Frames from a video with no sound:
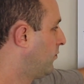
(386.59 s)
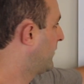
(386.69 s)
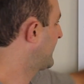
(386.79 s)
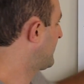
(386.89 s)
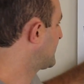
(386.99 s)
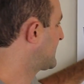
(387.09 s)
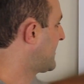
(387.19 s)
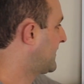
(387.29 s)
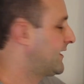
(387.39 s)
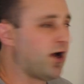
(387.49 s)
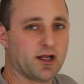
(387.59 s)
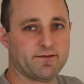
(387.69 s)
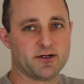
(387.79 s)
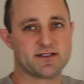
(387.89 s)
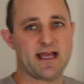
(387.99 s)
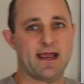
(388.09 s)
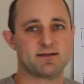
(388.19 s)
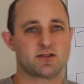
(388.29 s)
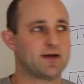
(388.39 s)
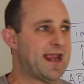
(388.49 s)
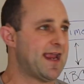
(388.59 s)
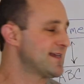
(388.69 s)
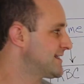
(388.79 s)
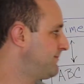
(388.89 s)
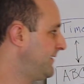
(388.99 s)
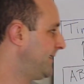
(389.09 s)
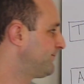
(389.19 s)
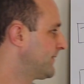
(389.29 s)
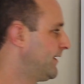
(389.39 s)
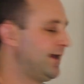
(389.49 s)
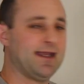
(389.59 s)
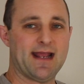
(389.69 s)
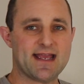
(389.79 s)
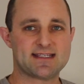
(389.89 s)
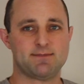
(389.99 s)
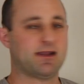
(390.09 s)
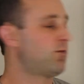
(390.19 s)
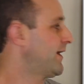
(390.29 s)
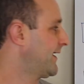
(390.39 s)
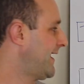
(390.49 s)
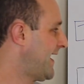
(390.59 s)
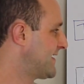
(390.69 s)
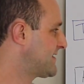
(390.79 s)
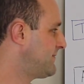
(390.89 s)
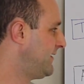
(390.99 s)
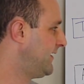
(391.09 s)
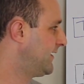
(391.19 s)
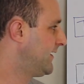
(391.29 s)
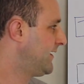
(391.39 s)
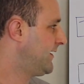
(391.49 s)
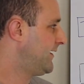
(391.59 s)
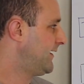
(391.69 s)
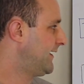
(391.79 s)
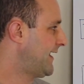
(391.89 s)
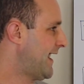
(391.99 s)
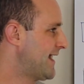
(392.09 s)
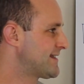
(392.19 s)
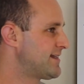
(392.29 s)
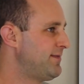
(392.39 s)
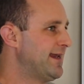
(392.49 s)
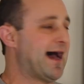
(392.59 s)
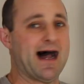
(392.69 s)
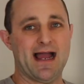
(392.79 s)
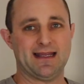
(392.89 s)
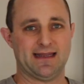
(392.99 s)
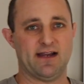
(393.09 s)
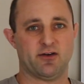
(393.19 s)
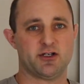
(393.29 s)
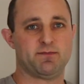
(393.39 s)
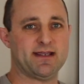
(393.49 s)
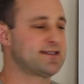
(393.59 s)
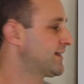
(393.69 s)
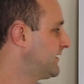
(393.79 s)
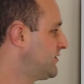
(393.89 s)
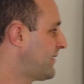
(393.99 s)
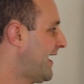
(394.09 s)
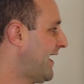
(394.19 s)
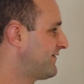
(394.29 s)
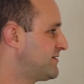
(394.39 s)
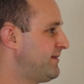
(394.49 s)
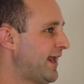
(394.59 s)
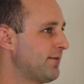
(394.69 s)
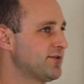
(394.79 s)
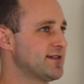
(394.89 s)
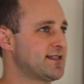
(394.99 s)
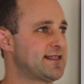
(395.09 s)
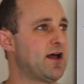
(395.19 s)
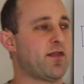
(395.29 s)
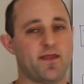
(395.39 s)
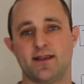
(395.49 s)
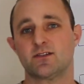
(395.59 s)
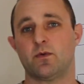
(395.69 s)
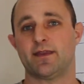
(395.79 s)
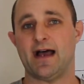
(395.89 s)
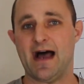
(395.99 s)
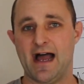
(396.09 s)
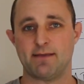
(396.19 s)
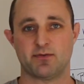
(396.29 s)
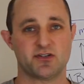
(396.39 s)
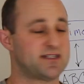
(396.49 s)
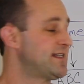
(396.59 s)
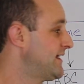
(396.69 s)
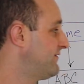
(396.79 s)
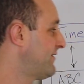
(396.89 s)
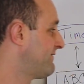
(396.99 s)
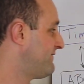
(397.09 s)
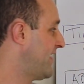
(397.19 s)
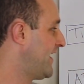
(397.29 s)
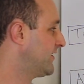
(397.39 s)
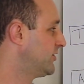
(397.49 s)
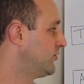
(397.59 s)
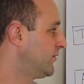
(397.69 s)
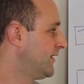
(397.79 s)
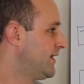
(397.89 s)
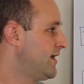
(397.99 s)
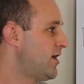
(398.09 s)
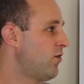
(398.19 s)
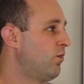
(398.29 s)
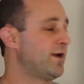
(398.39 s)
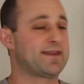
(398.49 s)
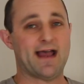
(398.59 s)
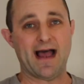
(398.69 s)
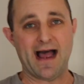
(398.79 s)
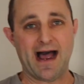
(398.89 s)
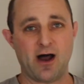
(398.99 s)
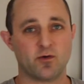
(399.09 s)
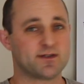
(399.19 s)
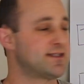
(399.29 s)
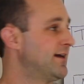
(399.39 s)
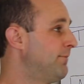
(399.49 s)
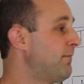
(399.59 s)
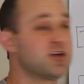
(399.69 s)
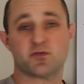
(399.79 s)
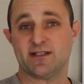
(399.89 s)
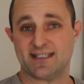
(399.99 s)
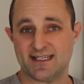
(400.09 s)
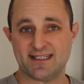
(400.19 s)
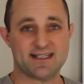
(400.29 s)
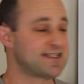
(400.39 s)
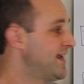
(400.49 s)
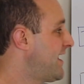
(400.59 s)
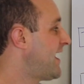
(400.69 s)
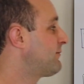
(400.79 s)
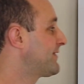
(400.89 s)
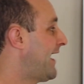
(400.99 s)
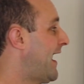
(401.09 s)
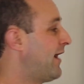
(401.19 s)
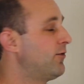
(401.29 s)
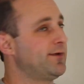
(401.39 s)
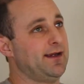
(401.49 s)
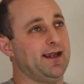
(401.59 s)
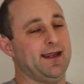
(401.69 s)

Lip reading: without sucking all of your time. So it has to be quick. It has to be high leverage. Basically, you have to be able to sell things with a high perceived value without much resistance and without